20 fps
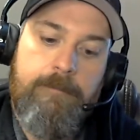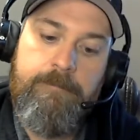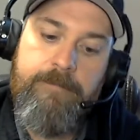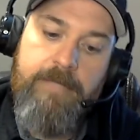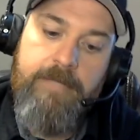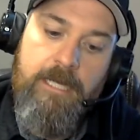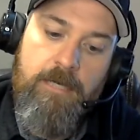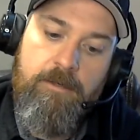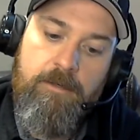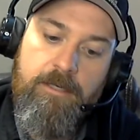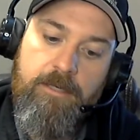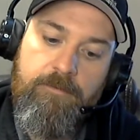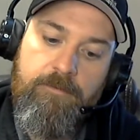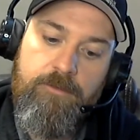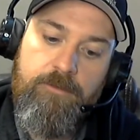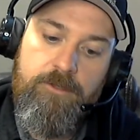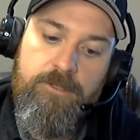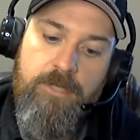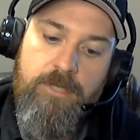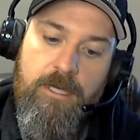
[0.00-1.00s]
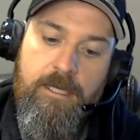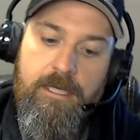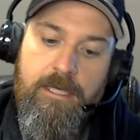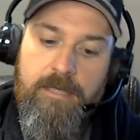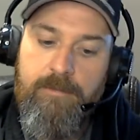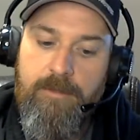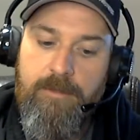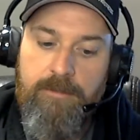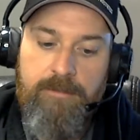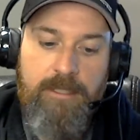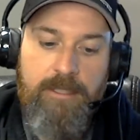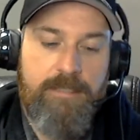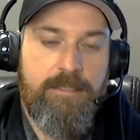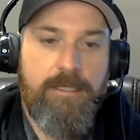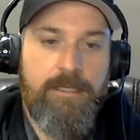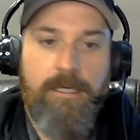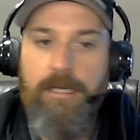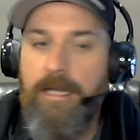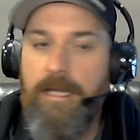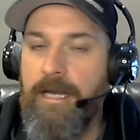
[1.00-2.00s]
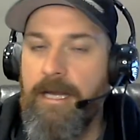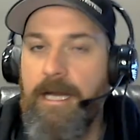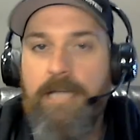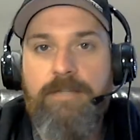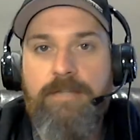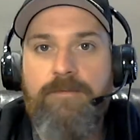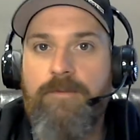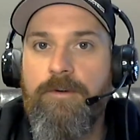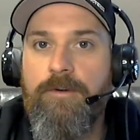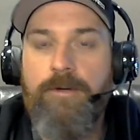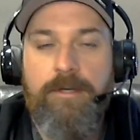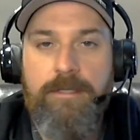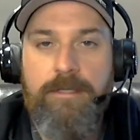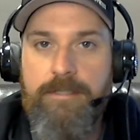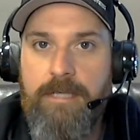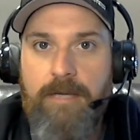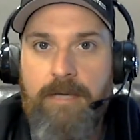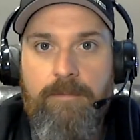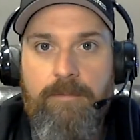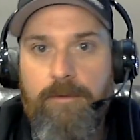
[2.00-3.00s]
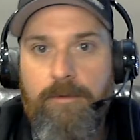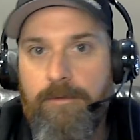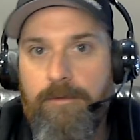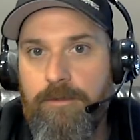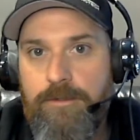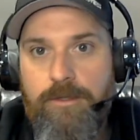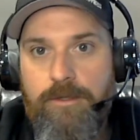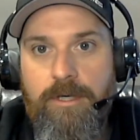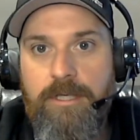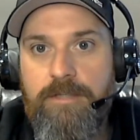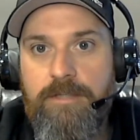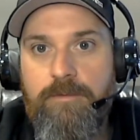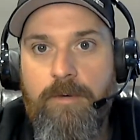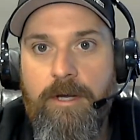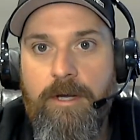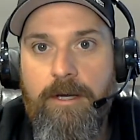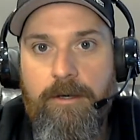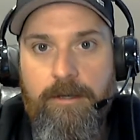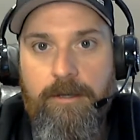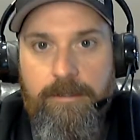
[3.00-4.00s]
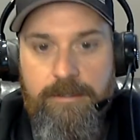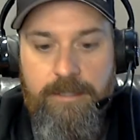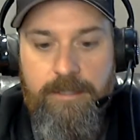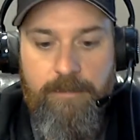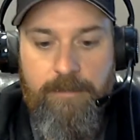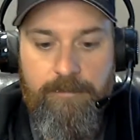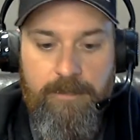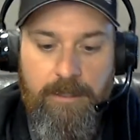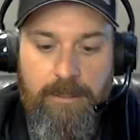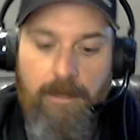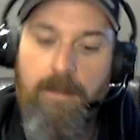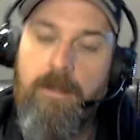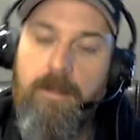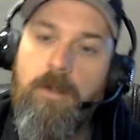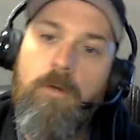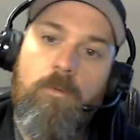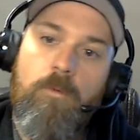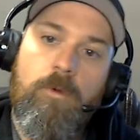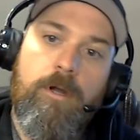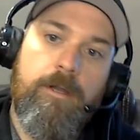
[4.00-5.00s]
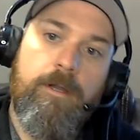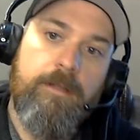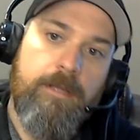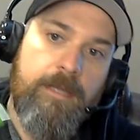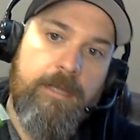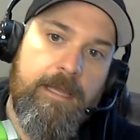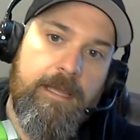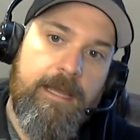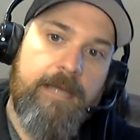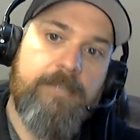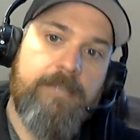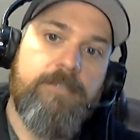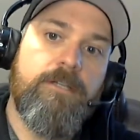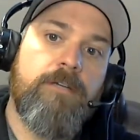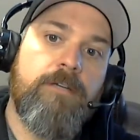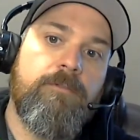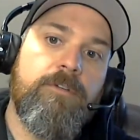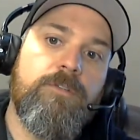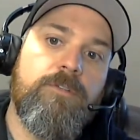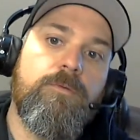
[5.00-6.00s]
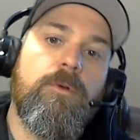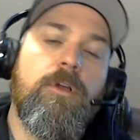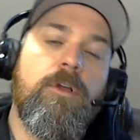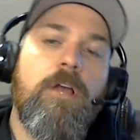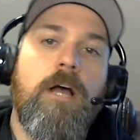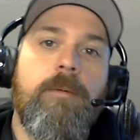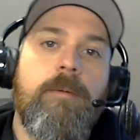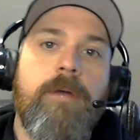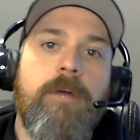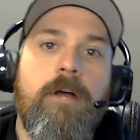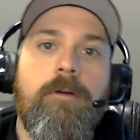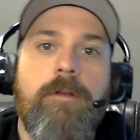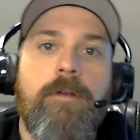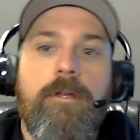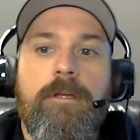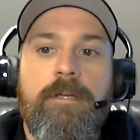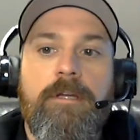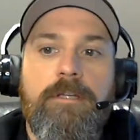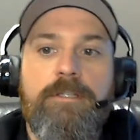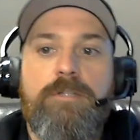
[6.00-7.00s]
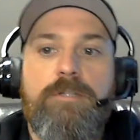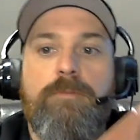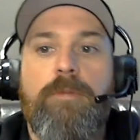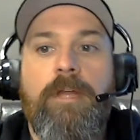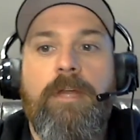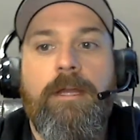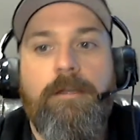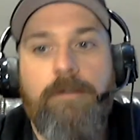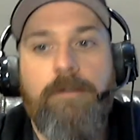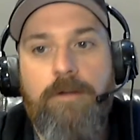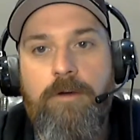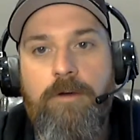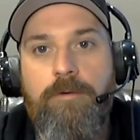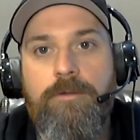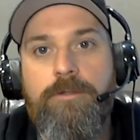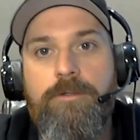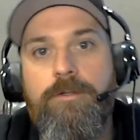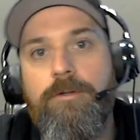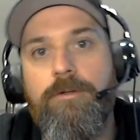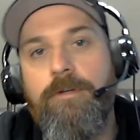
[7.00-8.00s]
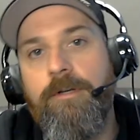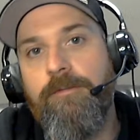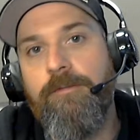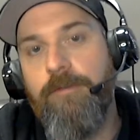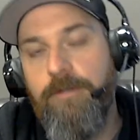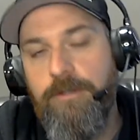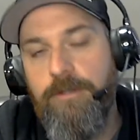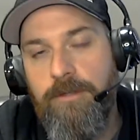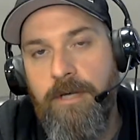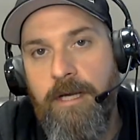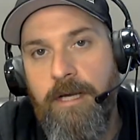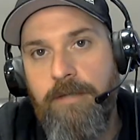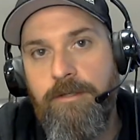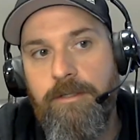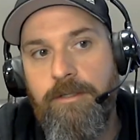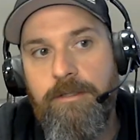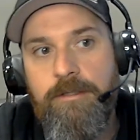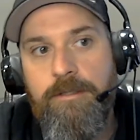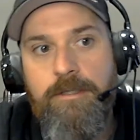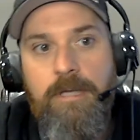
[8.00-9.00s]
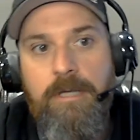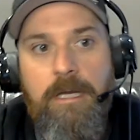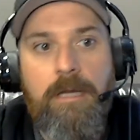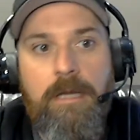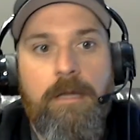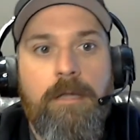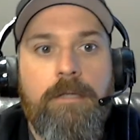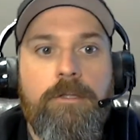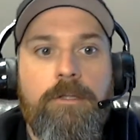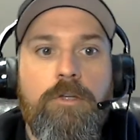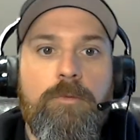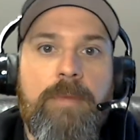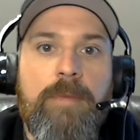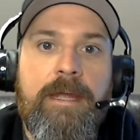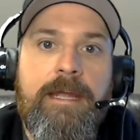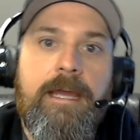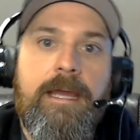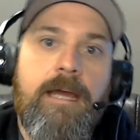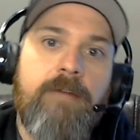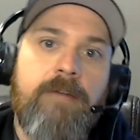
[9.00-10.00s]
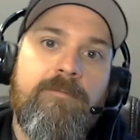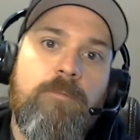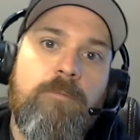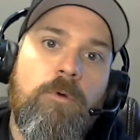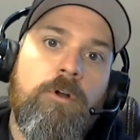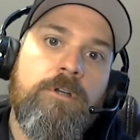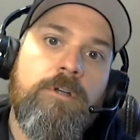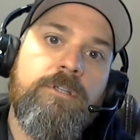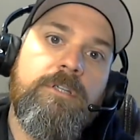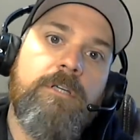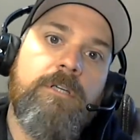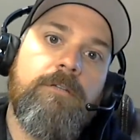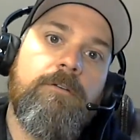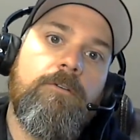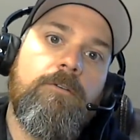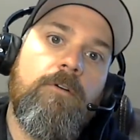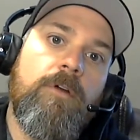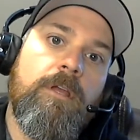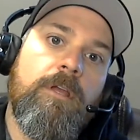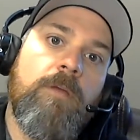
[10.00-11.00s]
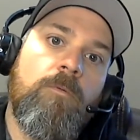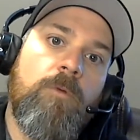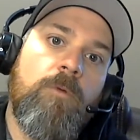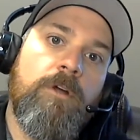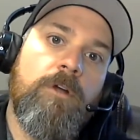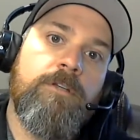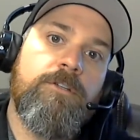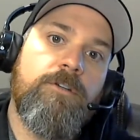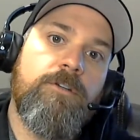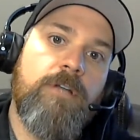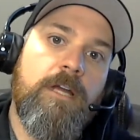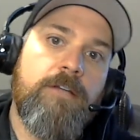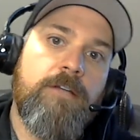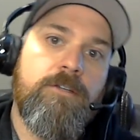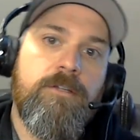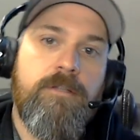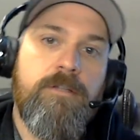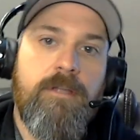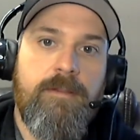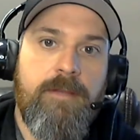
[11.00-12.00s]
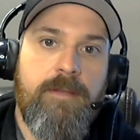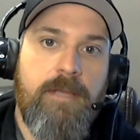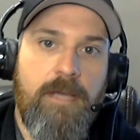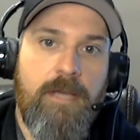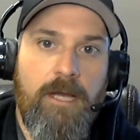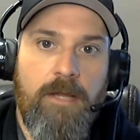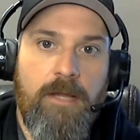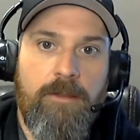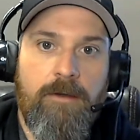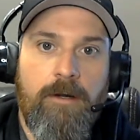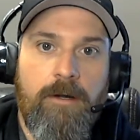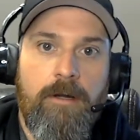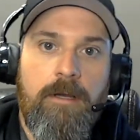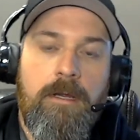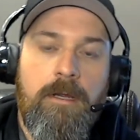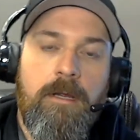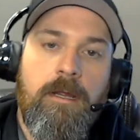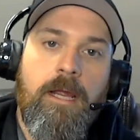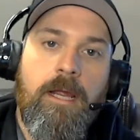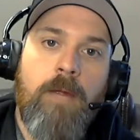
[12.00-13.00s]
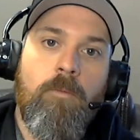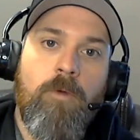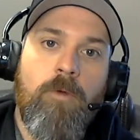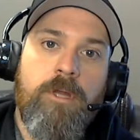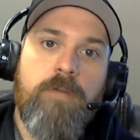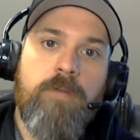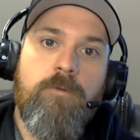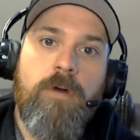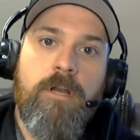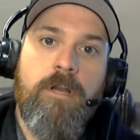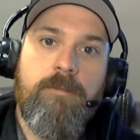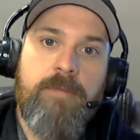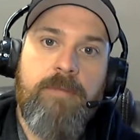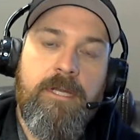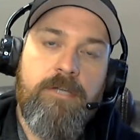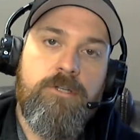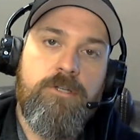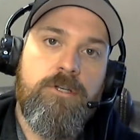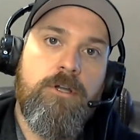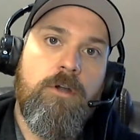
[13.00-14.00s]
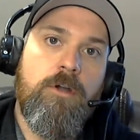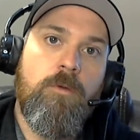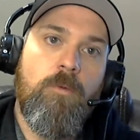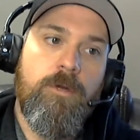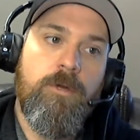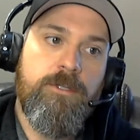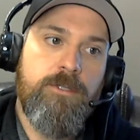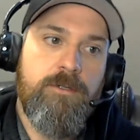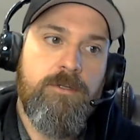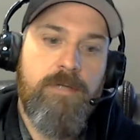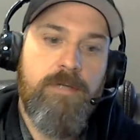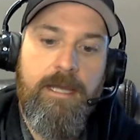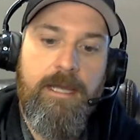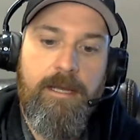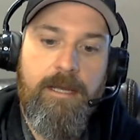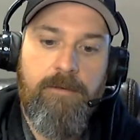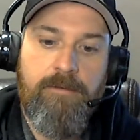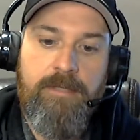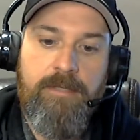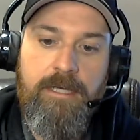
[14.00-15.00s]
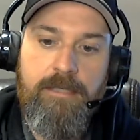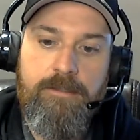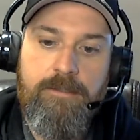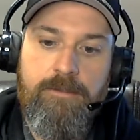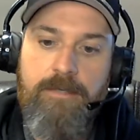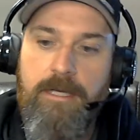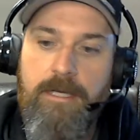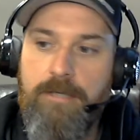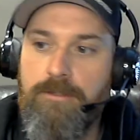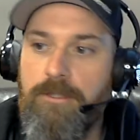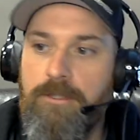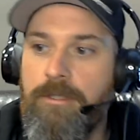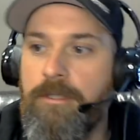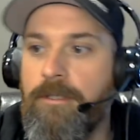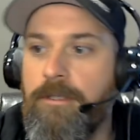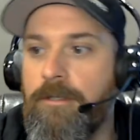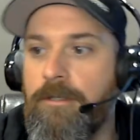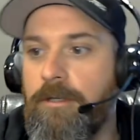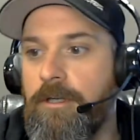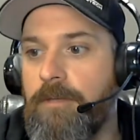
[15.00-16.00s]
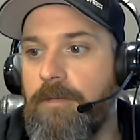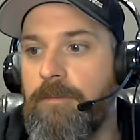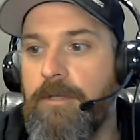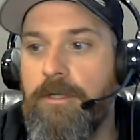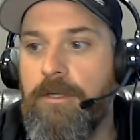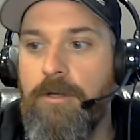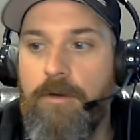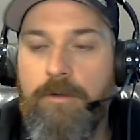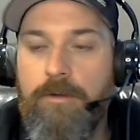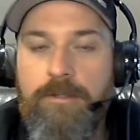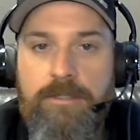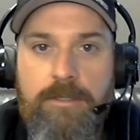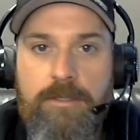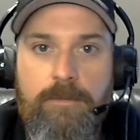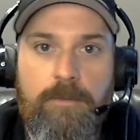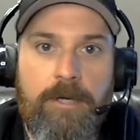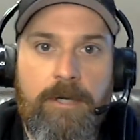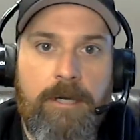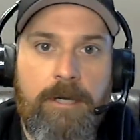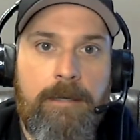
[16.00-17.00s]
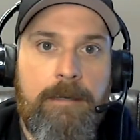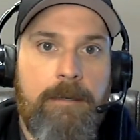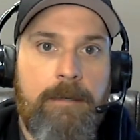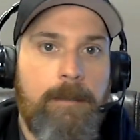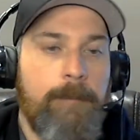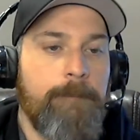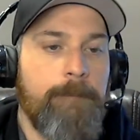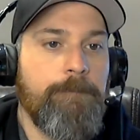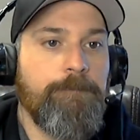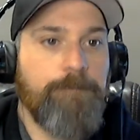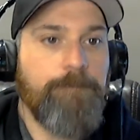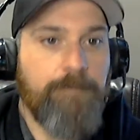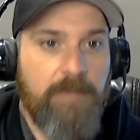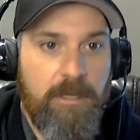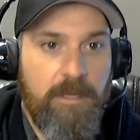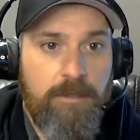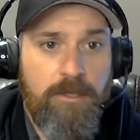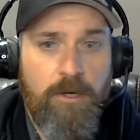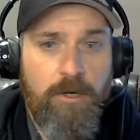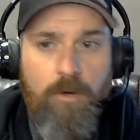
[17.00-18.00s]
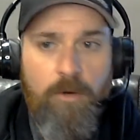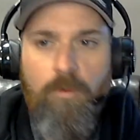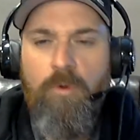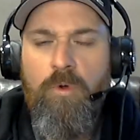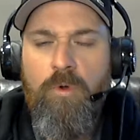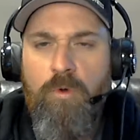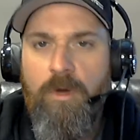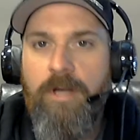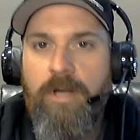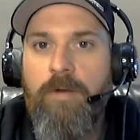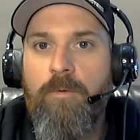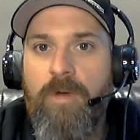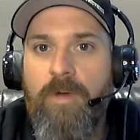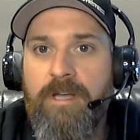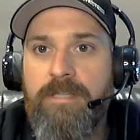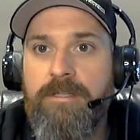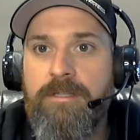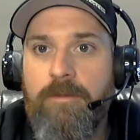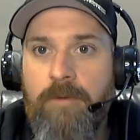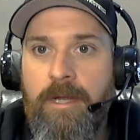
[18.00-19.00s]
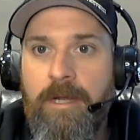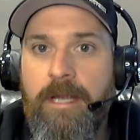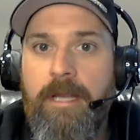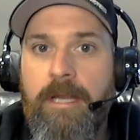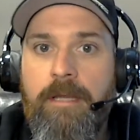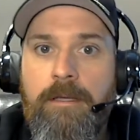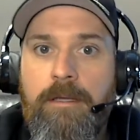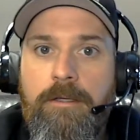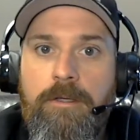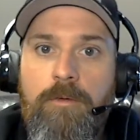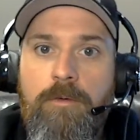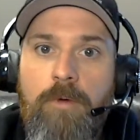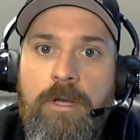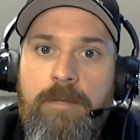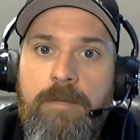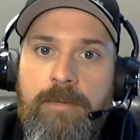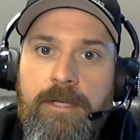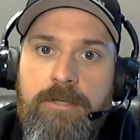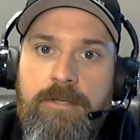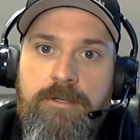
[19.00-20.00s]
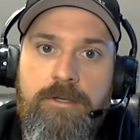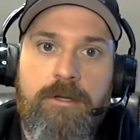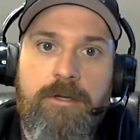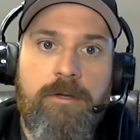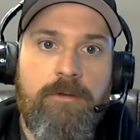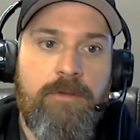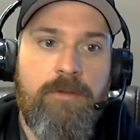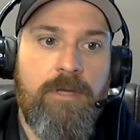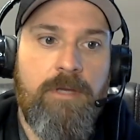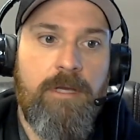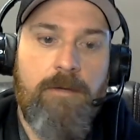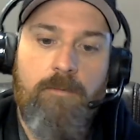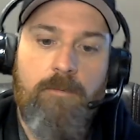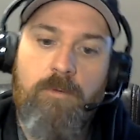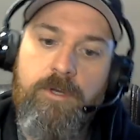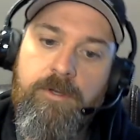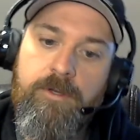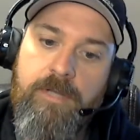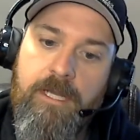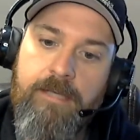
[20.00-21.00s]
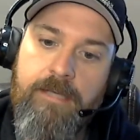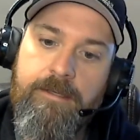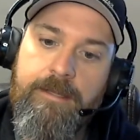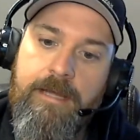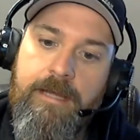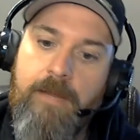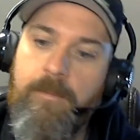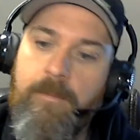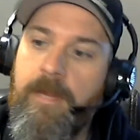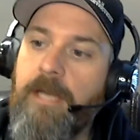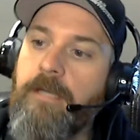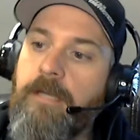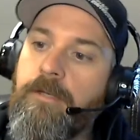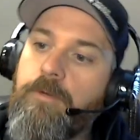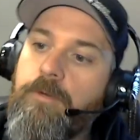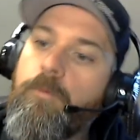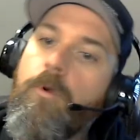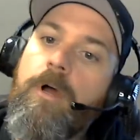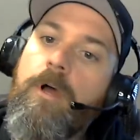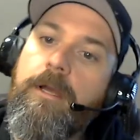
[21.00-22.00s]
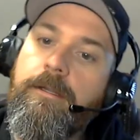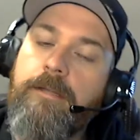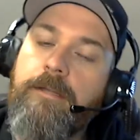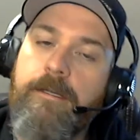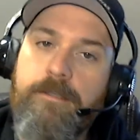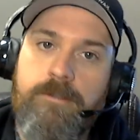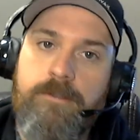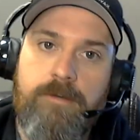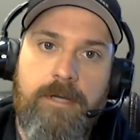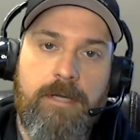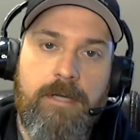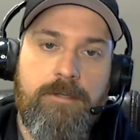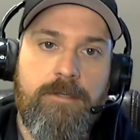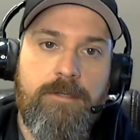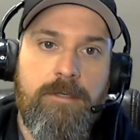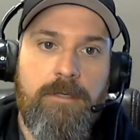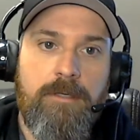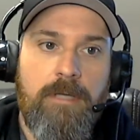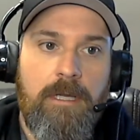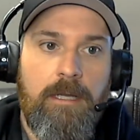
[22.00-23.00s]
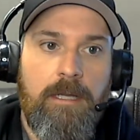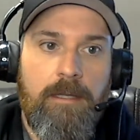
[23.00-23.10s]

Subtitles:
Now, if you're talking about, let's say, gas, for example, or trace wire on something where the gas service will come out and split and go in two different directions, you may have more signal going in one direction than the other. And what you want to make sure once you get out that direction and you're going to be going somewhere, quite a ways away, you want to make sure that when you get to that main and you walk that direction,